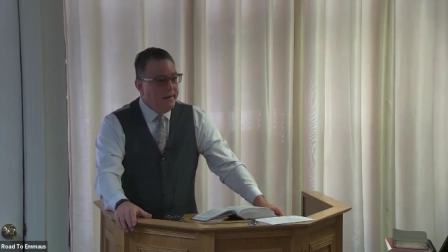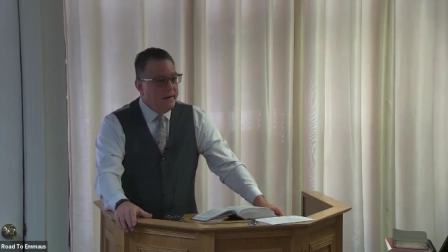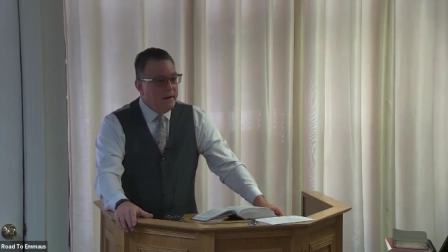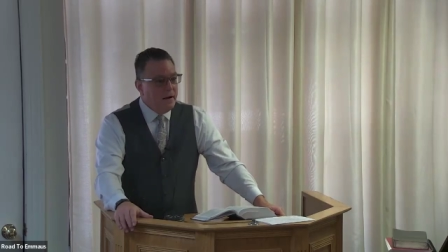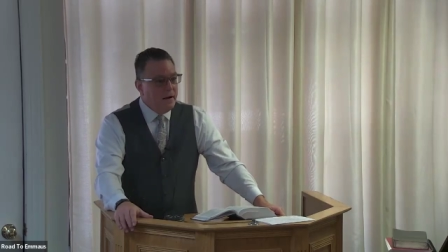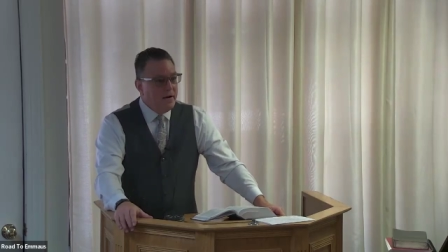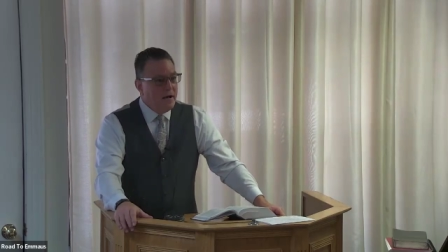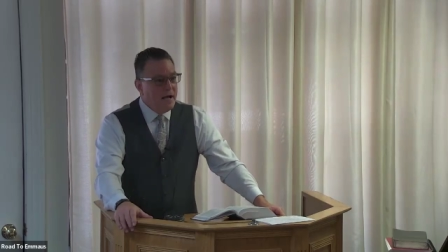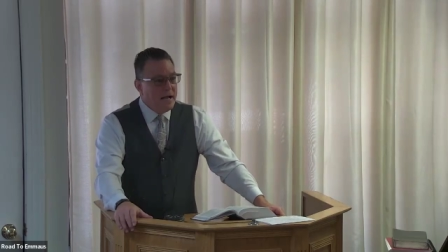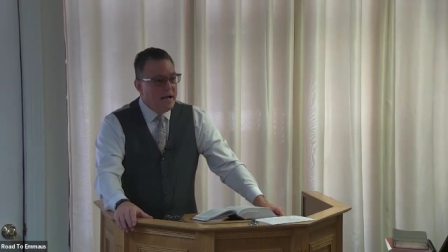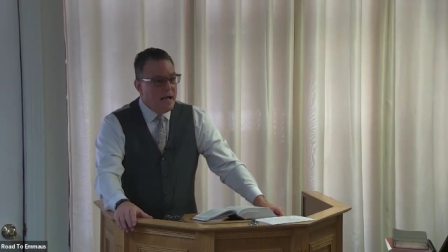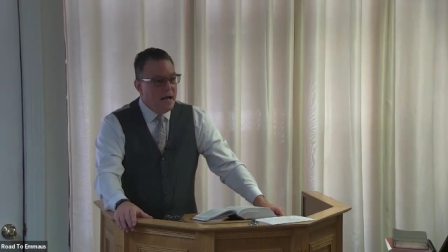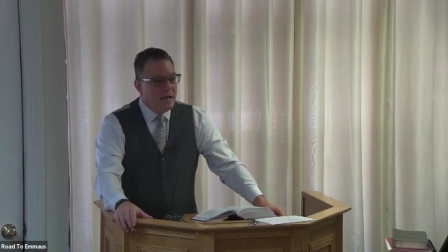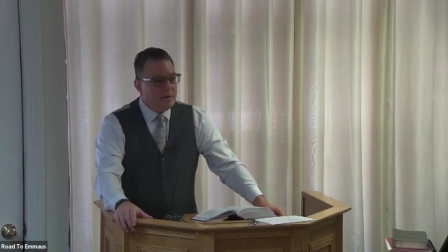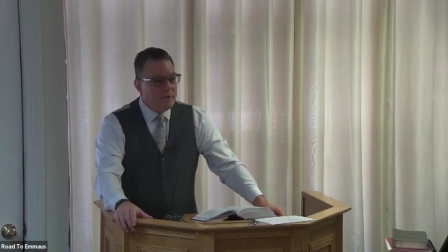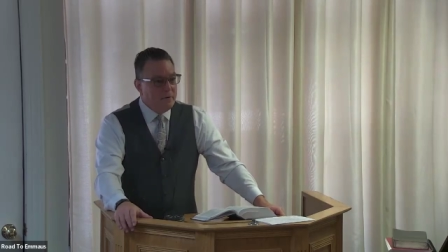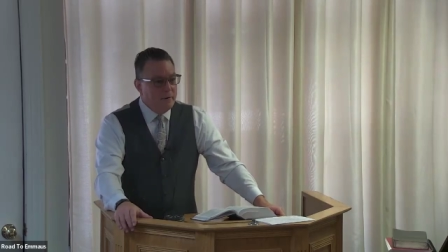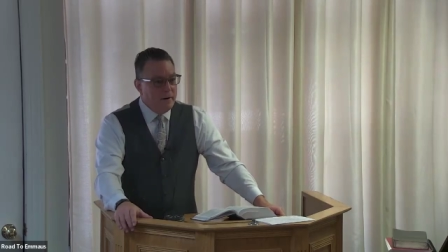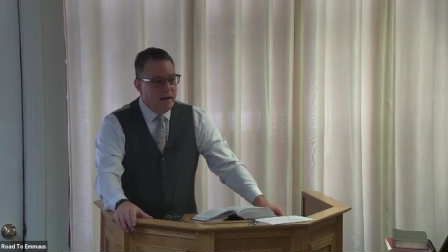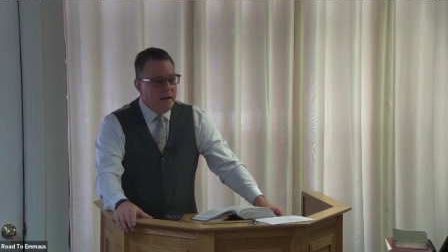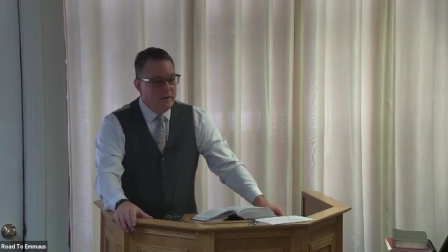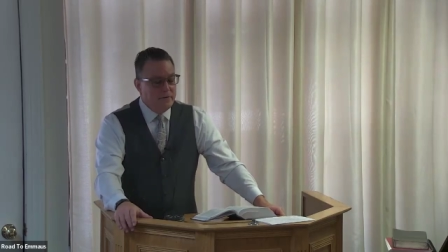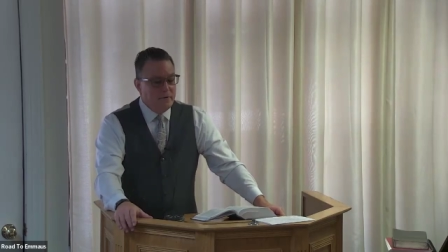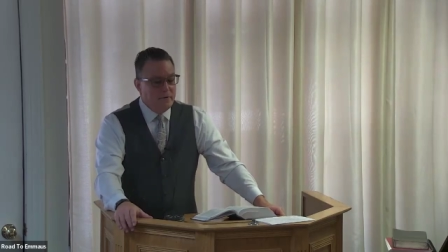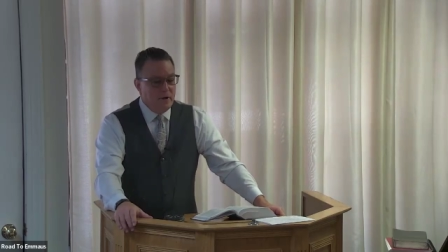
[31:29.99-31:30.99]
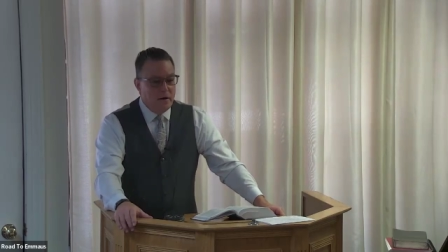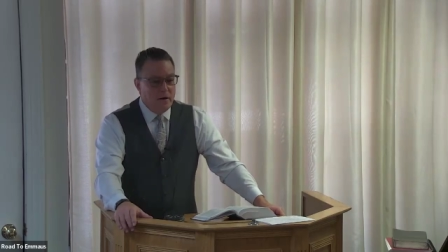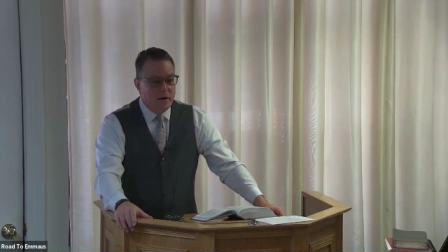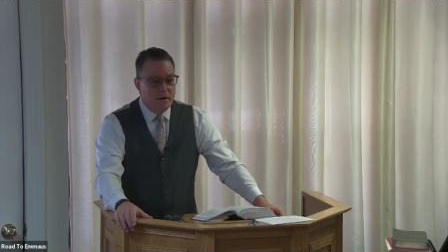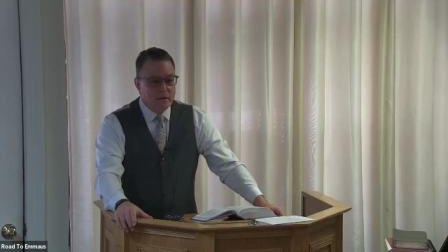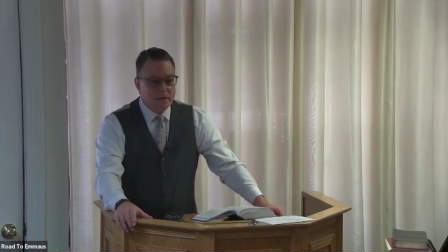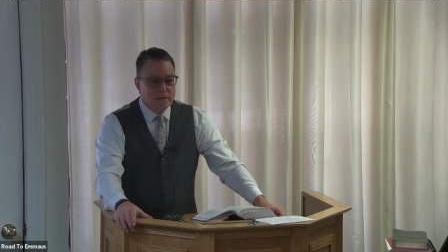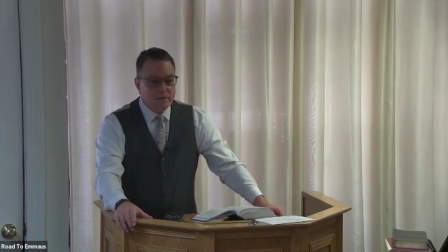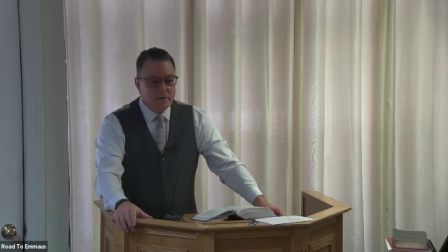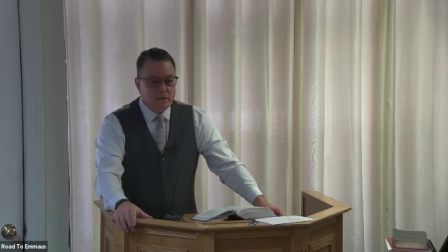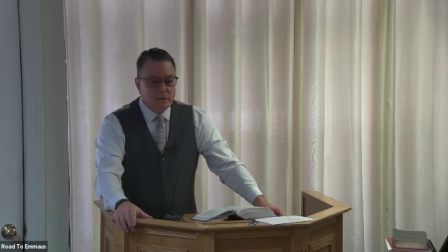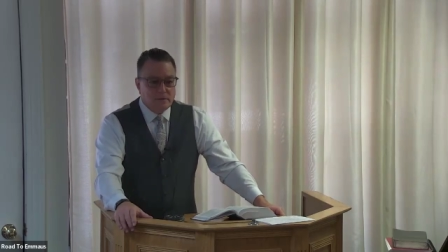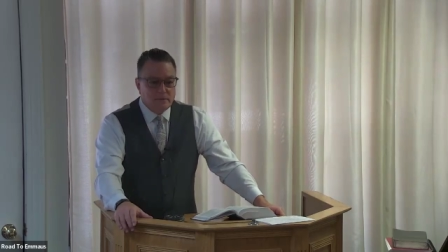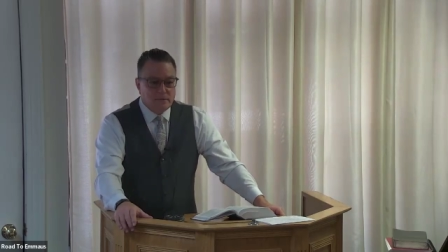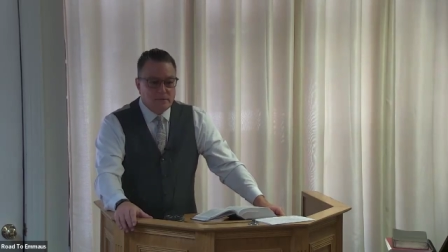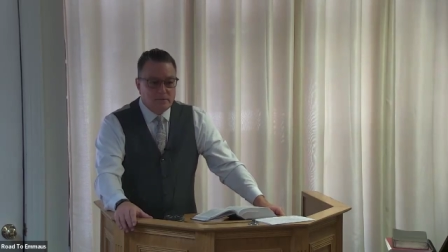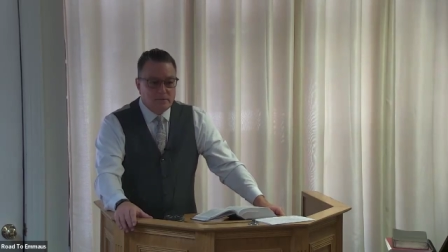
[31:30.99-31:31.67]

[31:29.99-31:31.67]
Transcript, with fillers: you know, I got grand dogs.